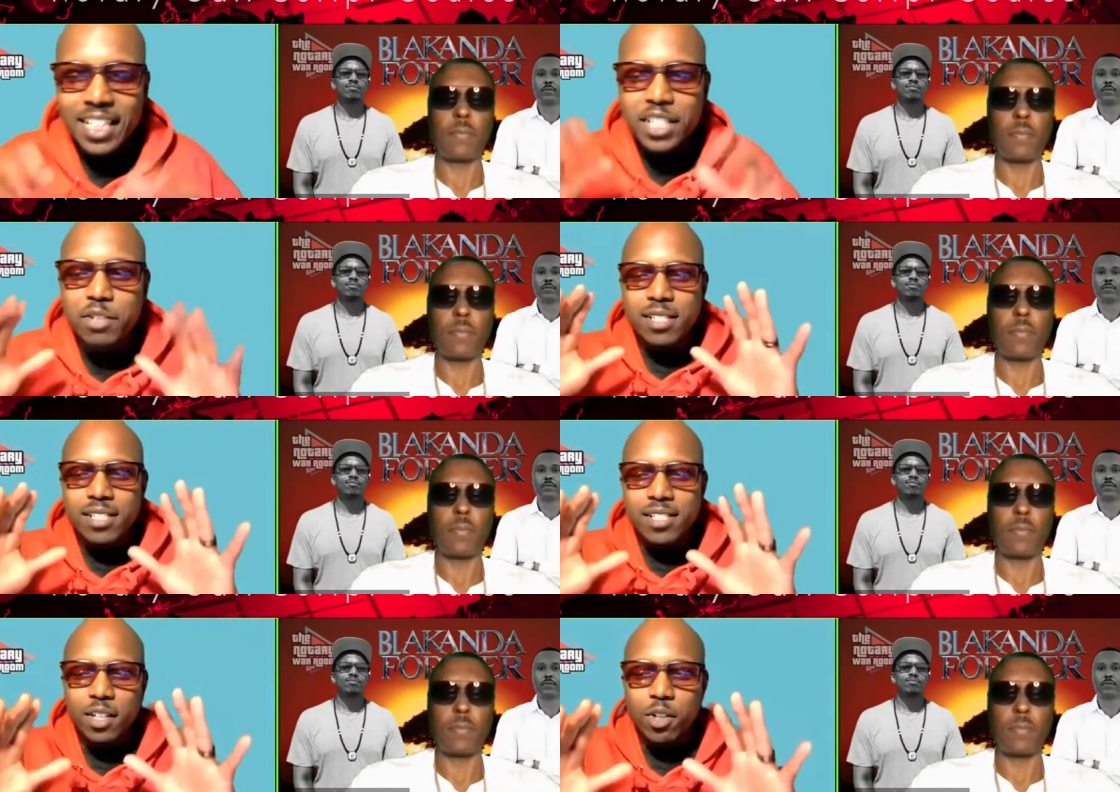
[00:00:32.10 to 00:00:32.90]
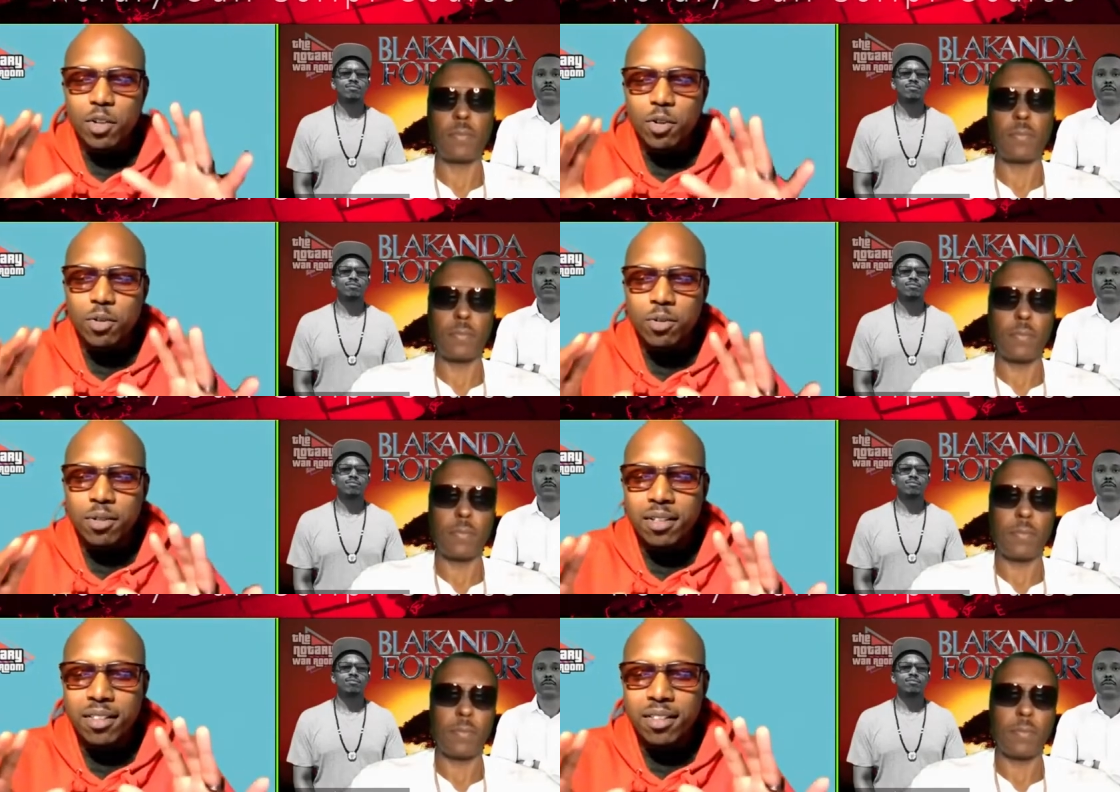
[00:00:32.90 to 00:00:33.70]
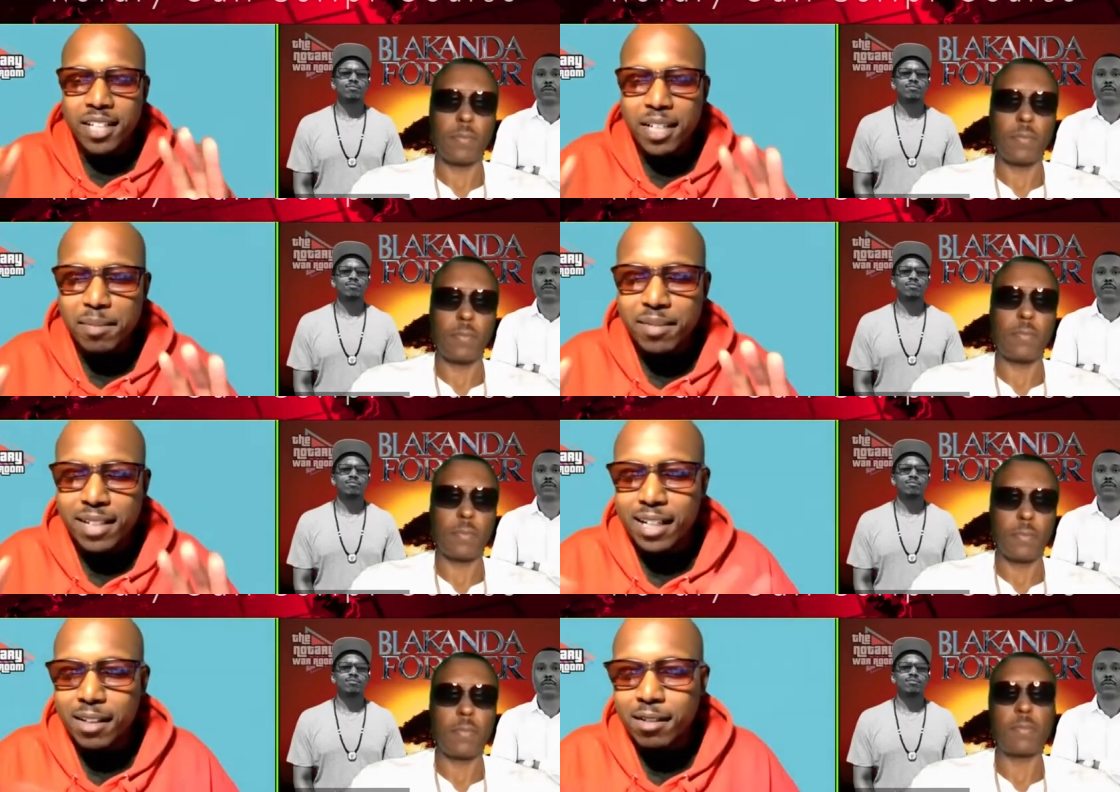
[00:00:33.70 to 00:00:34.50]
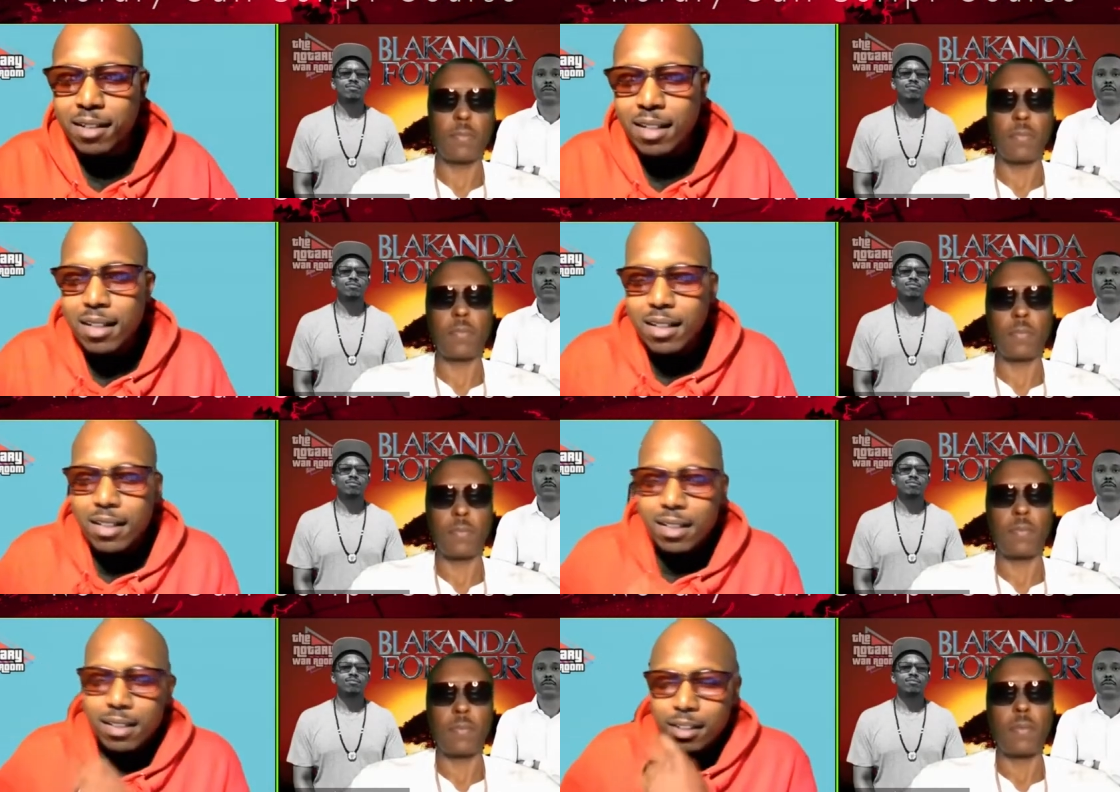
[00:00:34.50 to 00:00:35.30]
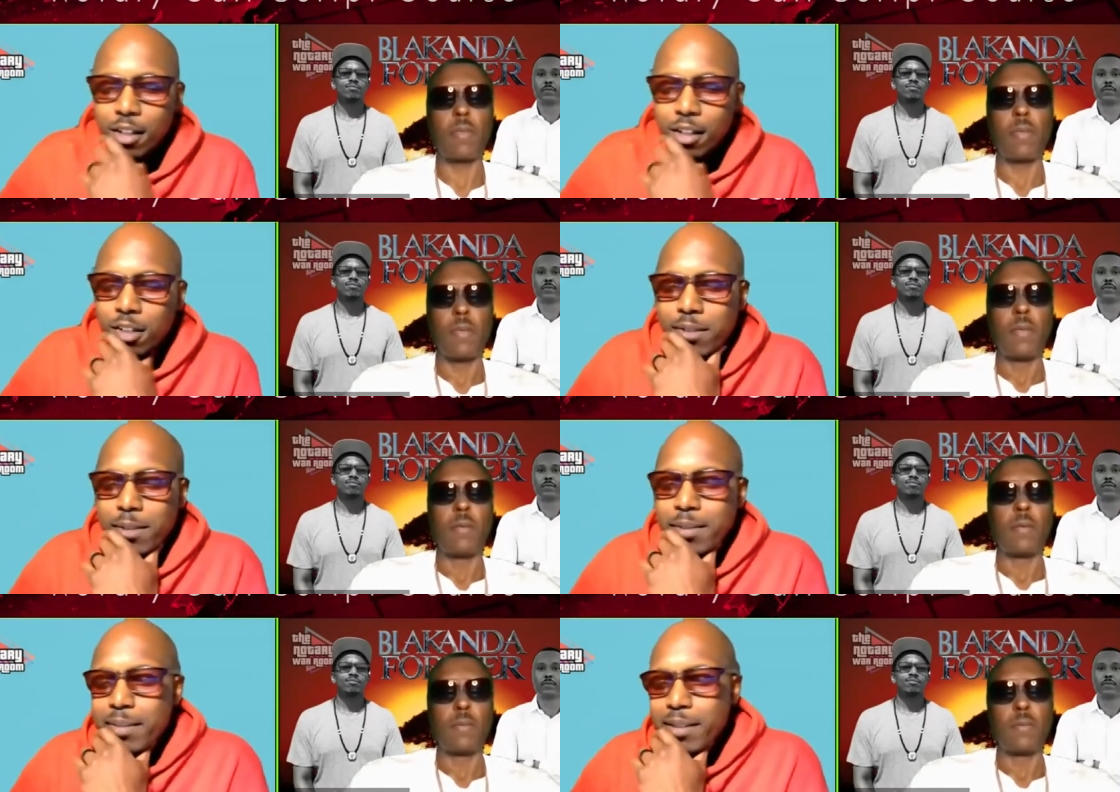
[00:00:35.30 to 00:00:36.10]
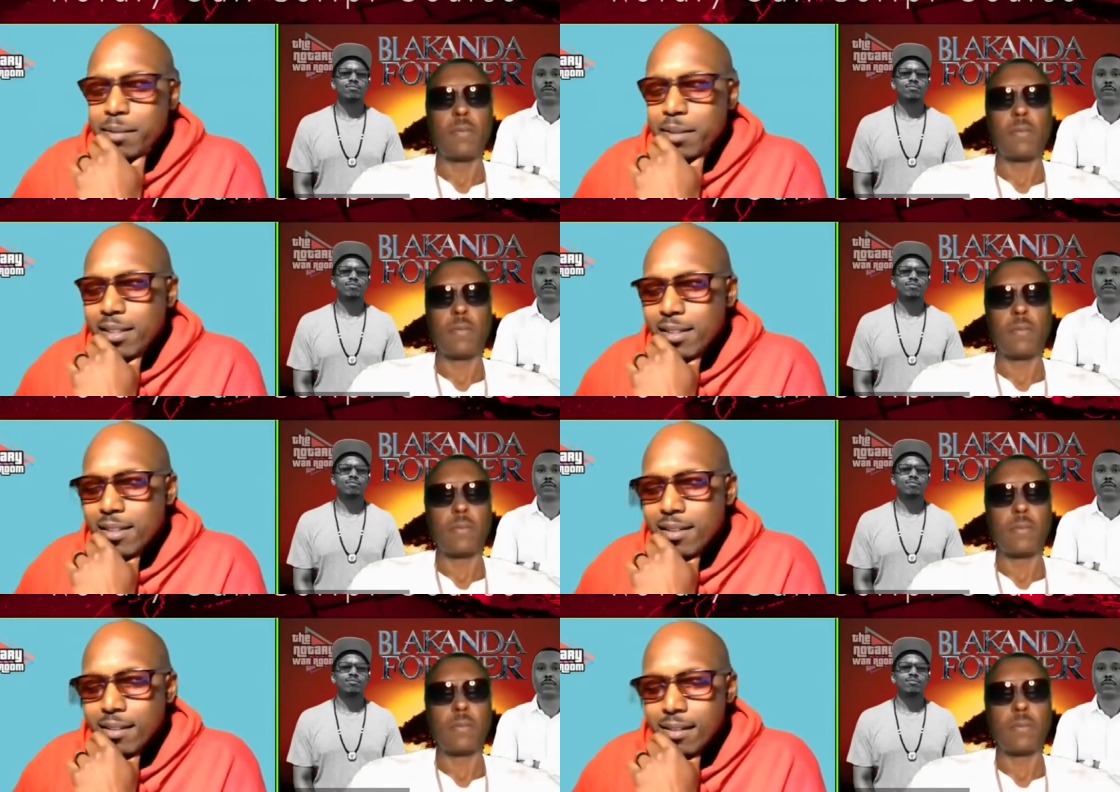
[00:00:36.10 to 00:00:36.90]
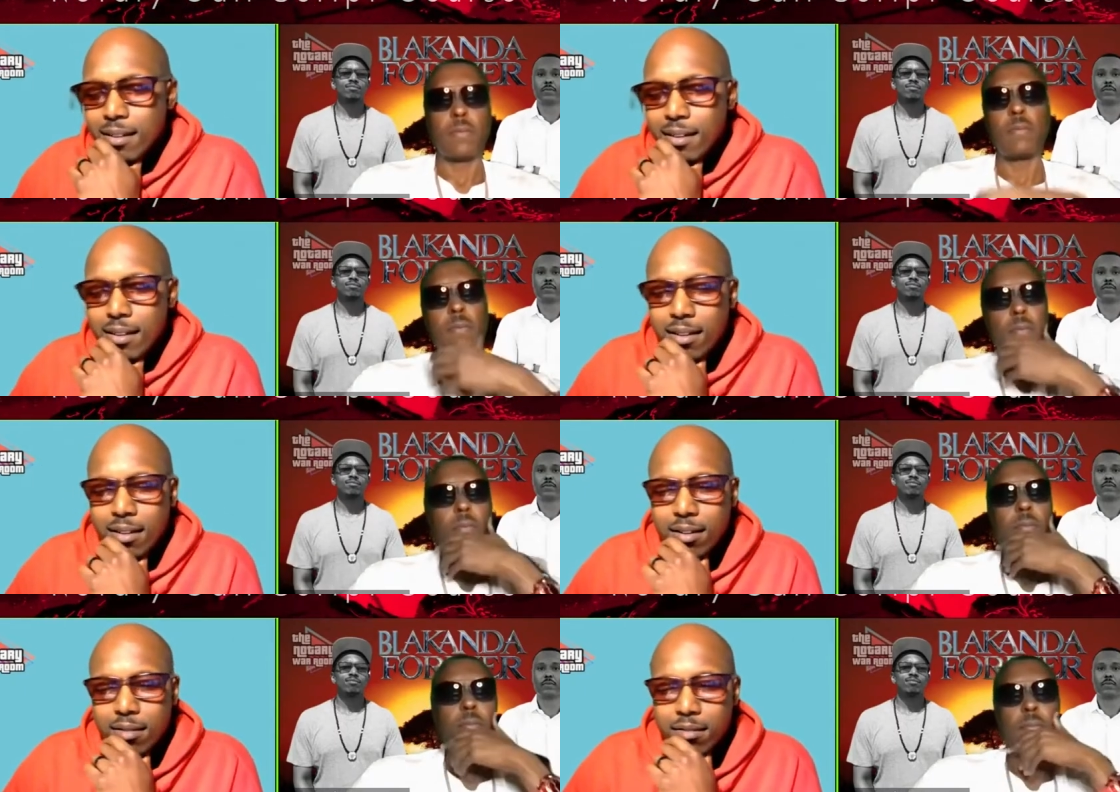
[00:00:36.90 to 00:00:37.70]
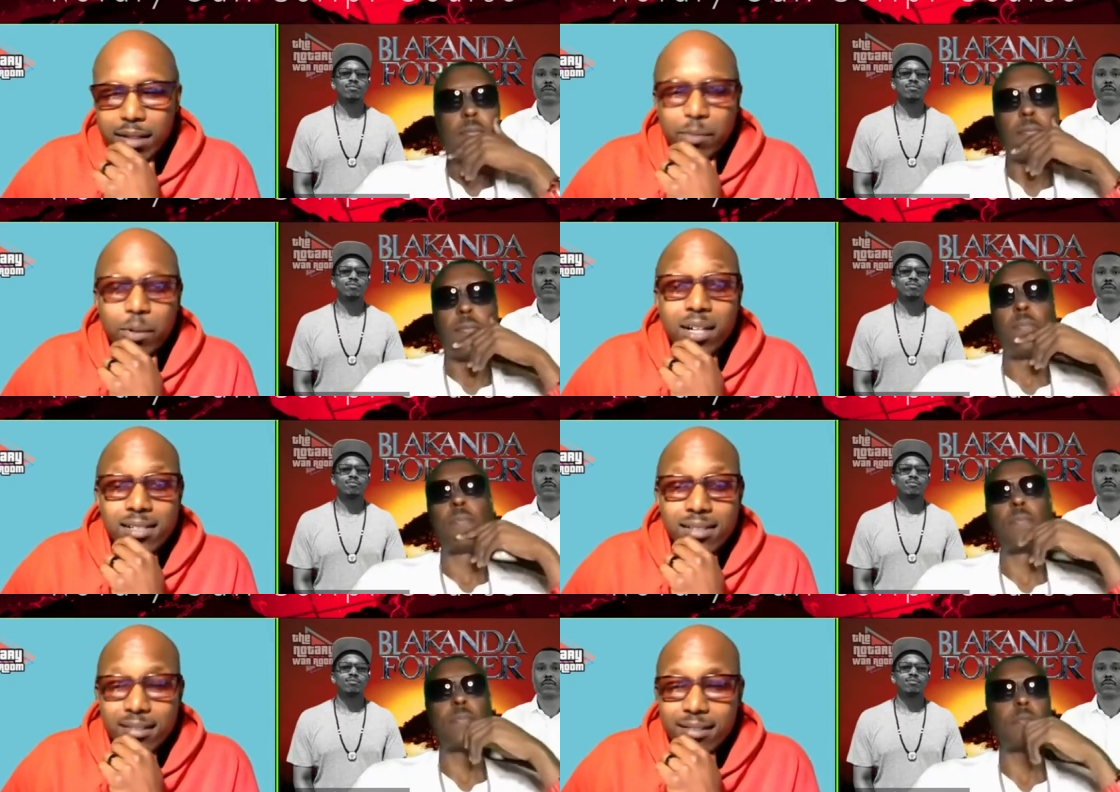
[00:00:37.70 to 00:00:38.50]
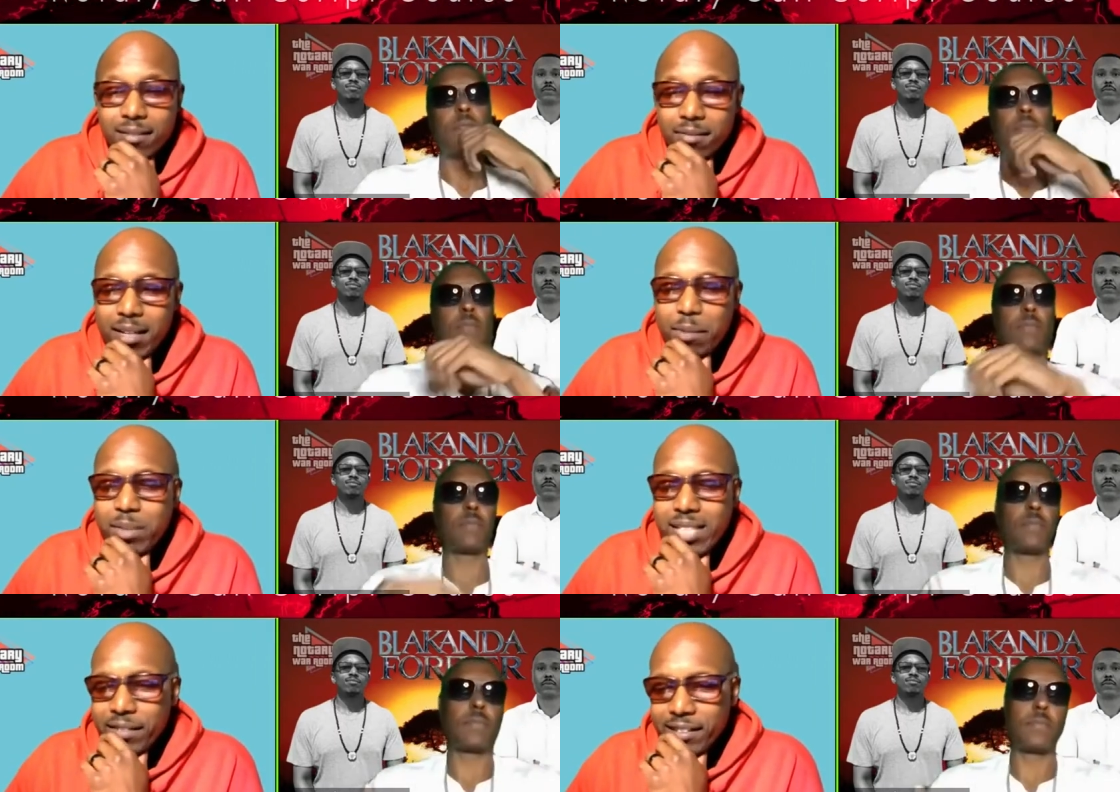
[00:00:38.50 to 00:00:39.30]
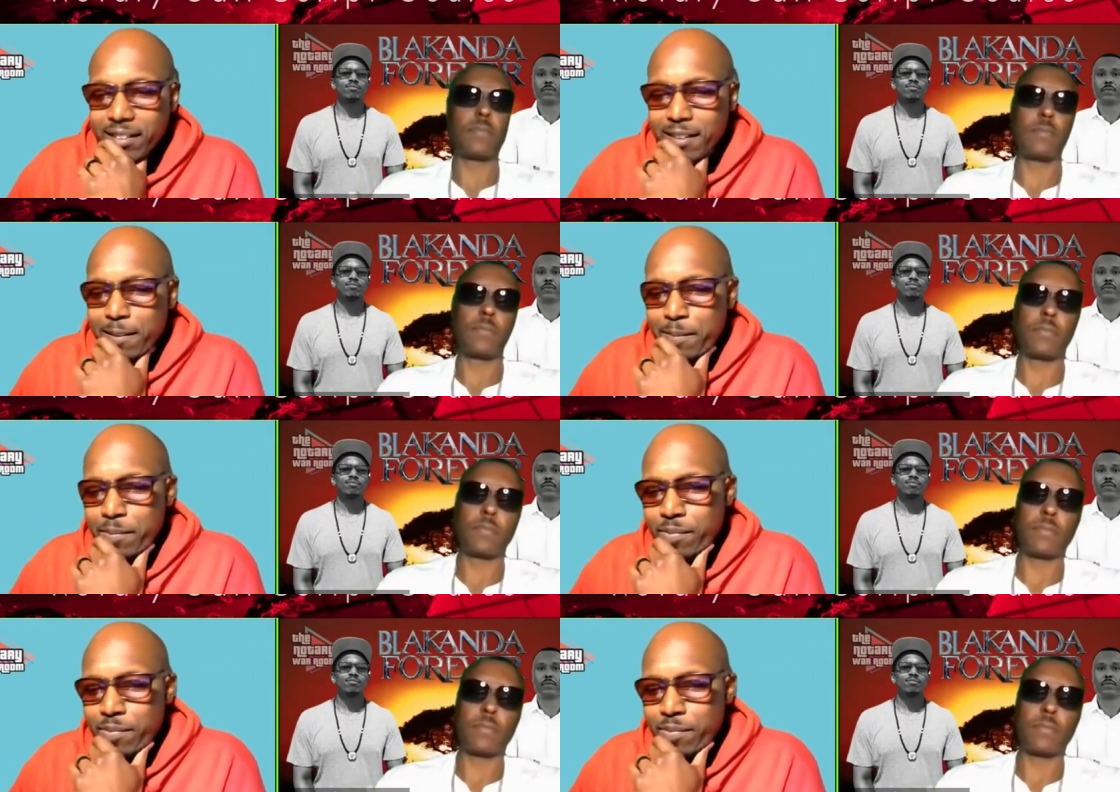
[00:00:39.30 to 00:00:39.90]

Speaker 1: you could slow them down. The call script to me was, it was, it was everything.